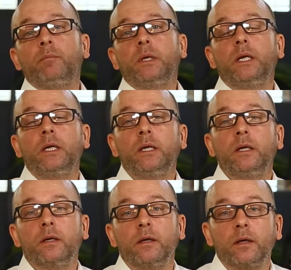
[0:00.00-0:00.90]
be
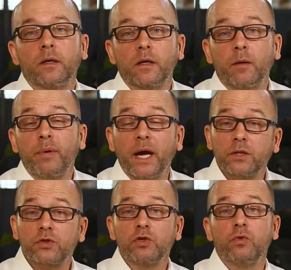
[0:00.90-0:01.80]
compared
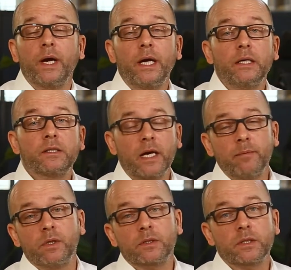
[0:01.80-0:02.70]
to a
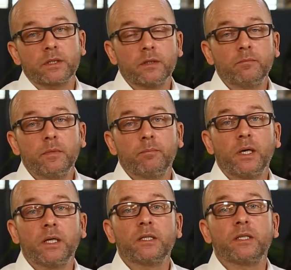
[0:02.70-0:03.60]
sandbox system,
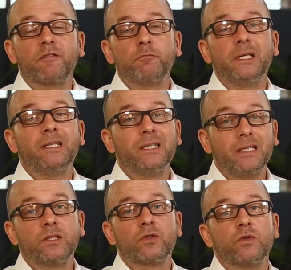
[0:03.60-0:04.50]
but instead of me
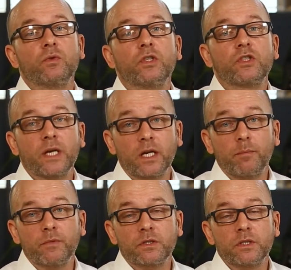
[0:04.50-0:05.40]
needing to set up
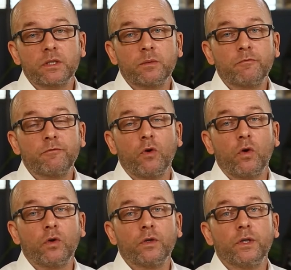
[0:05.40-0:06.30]
the system
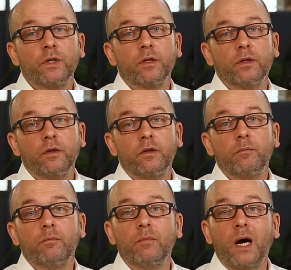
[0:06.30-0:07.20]
for
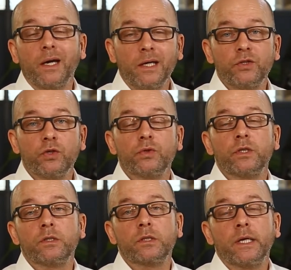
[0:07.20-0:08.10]
my end
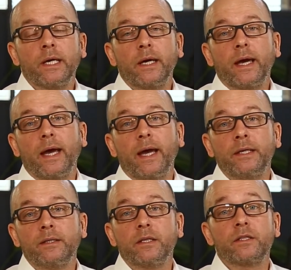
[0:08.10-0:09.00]
users
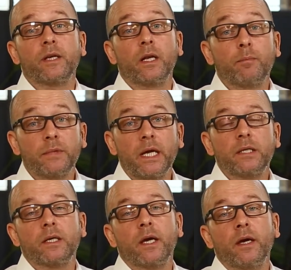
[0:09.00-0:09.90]
and set up
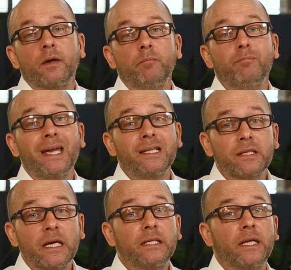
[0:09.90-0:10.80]
data,
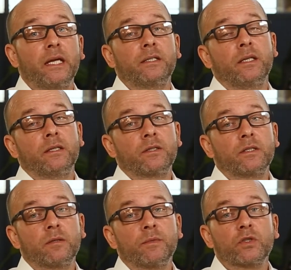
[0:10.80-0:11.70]
maintain data in the
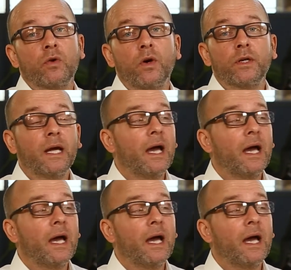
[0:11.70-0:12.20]
system and so on,